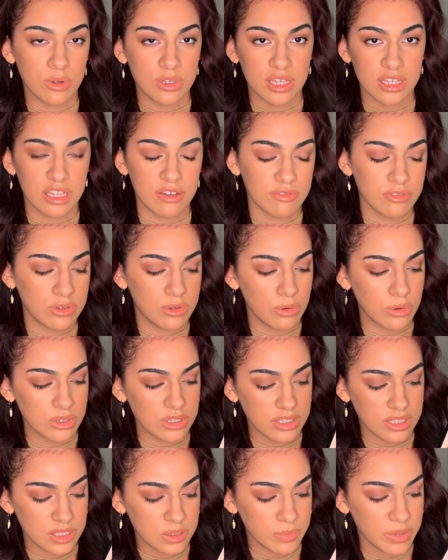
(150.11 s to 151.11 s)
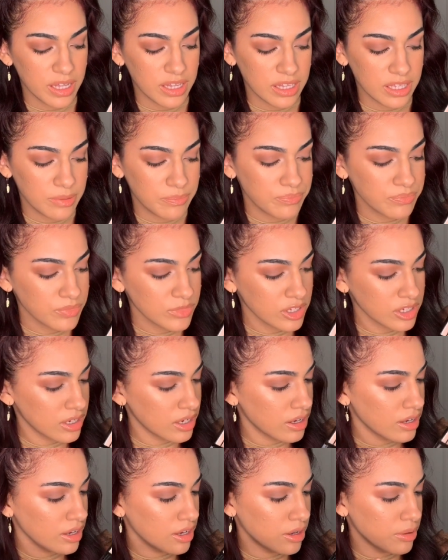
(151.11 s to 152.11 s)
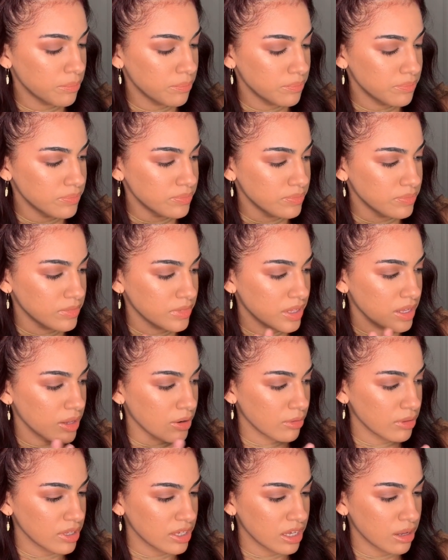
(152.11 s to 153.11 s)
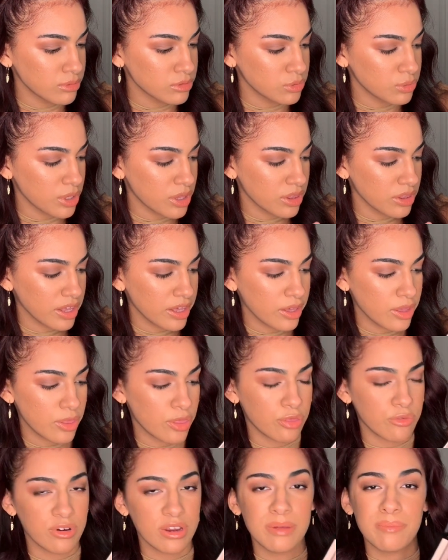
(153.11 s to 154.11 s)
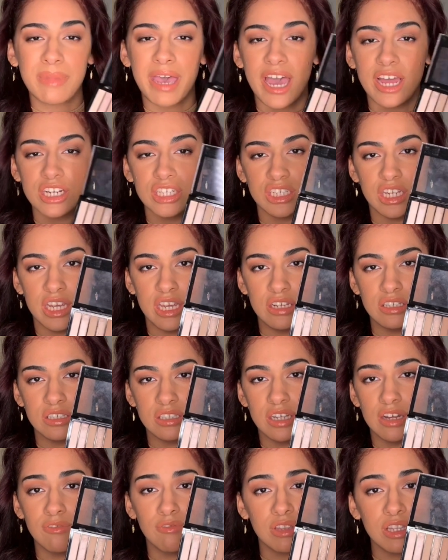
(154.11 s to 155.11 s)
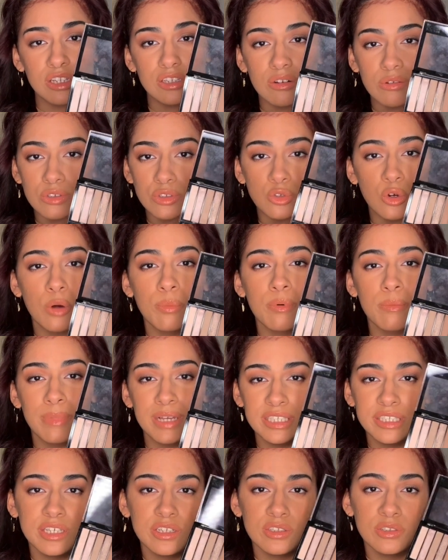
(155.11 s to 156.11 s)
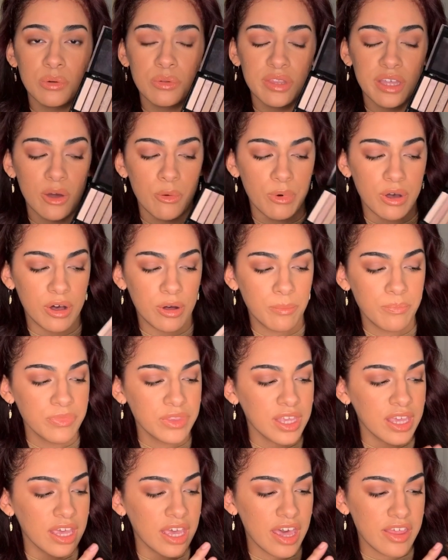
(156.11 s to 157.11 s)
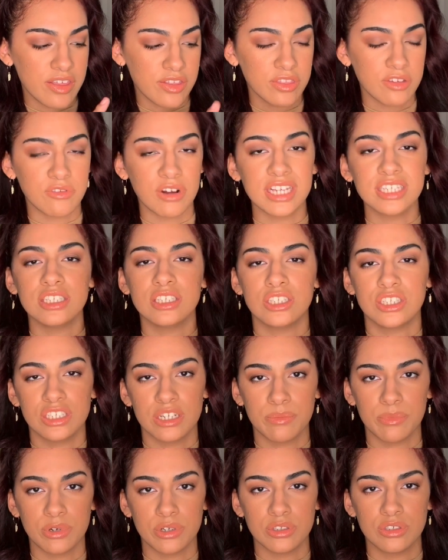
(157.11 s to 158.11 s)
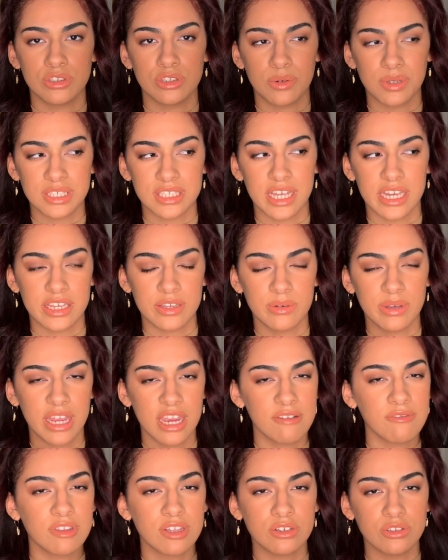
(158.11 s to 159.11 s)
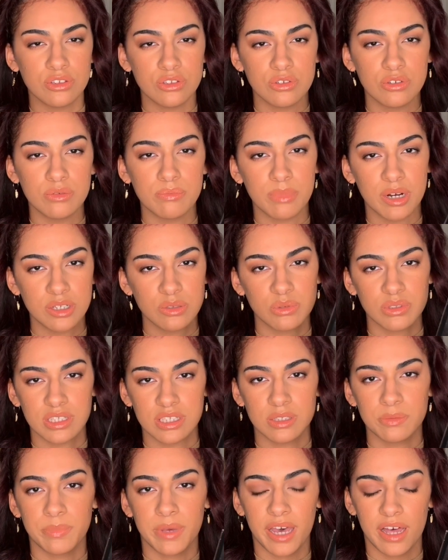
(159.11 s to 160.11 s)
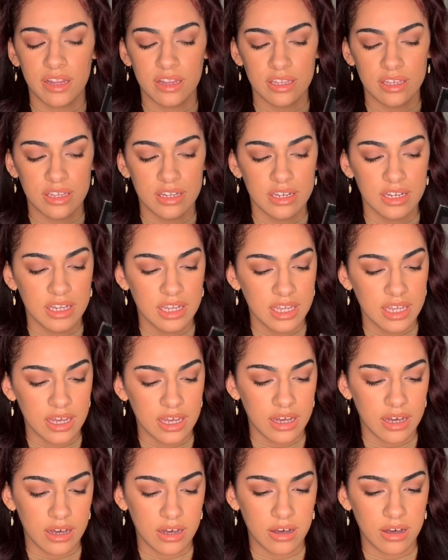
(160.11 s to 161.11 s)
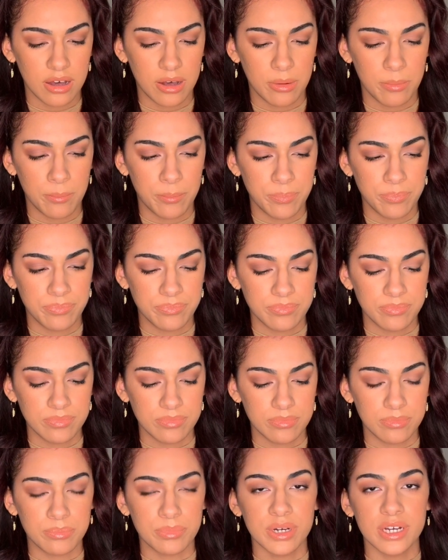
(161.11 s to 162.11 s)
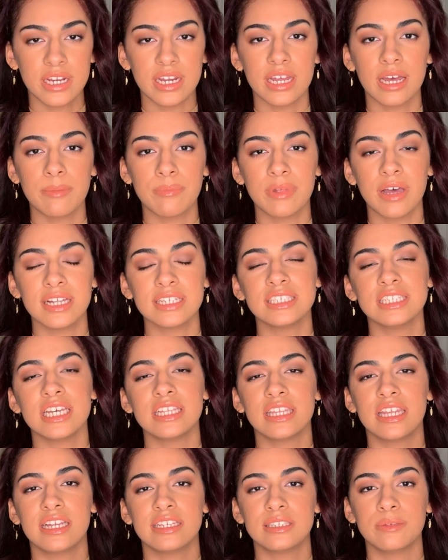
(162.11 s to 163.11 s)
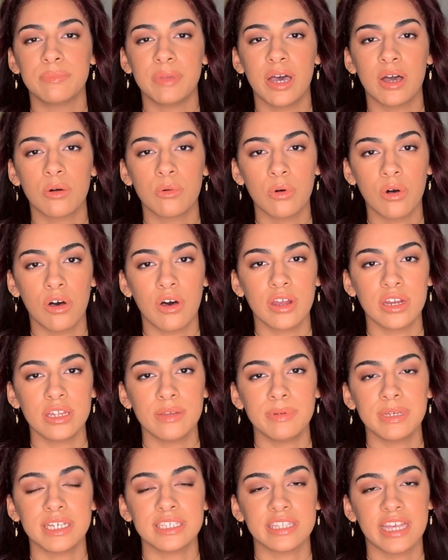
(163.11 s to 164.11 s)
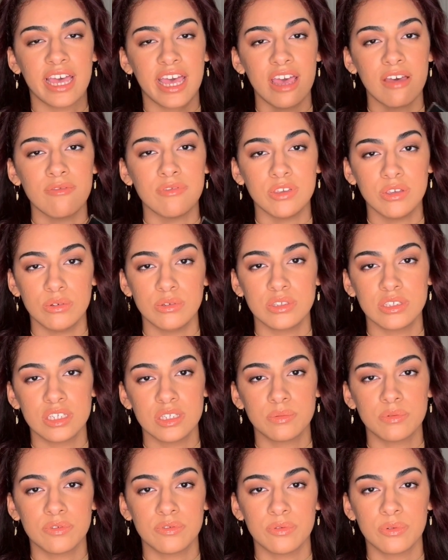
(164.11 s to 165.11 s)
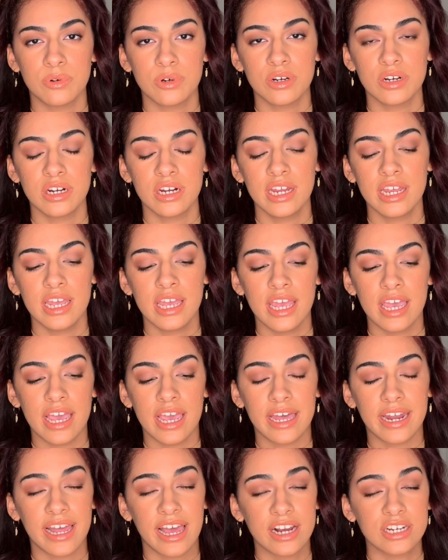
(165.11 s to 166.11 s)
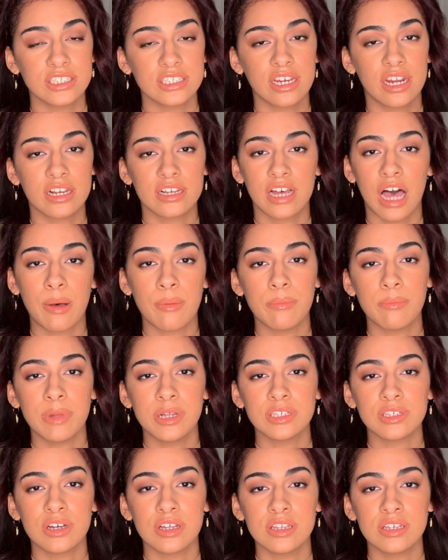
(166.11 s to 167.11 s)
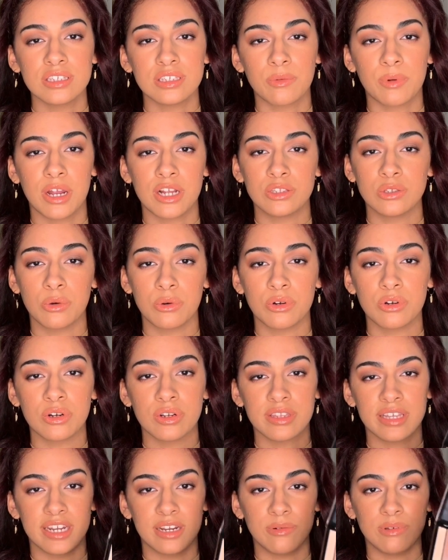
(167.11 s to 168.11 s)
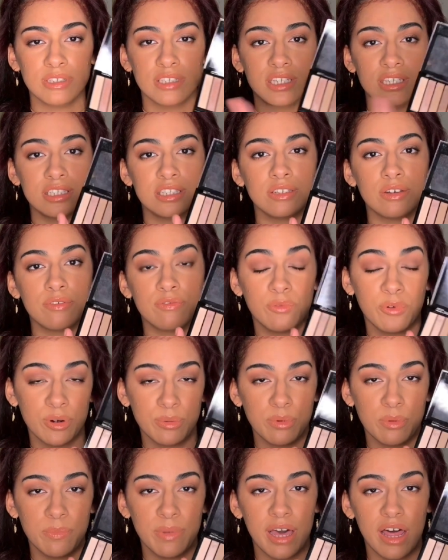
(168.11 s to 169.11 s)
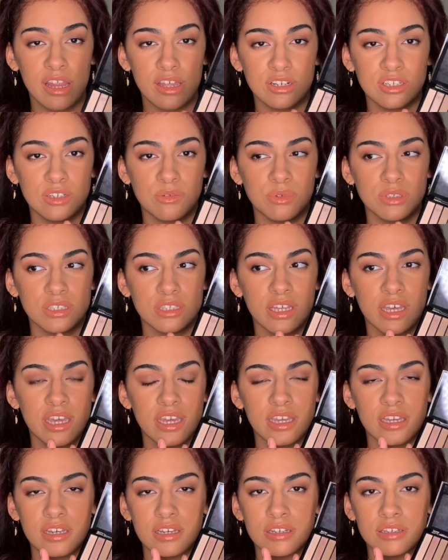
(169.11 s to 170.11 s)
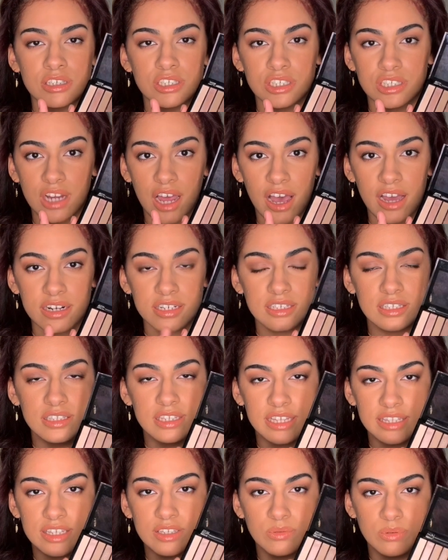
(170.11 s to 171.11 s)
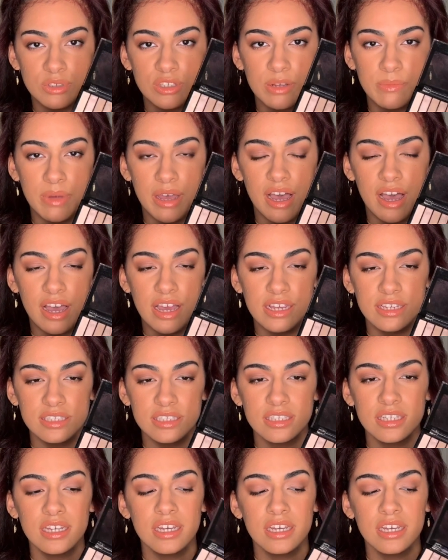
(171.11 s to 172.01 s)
I love the gold in this palette. It only comes with like 3 matte shades that really don't show up on my skin tone that well, and then the rest is shimmers. So it's like you can't really do much with this palette. But I'm not saying that it's a bad quality because I have used this before, and I actually got a compliment on this. And when I told her that it was this affordable palette, she was like shocked that this was on my eyes.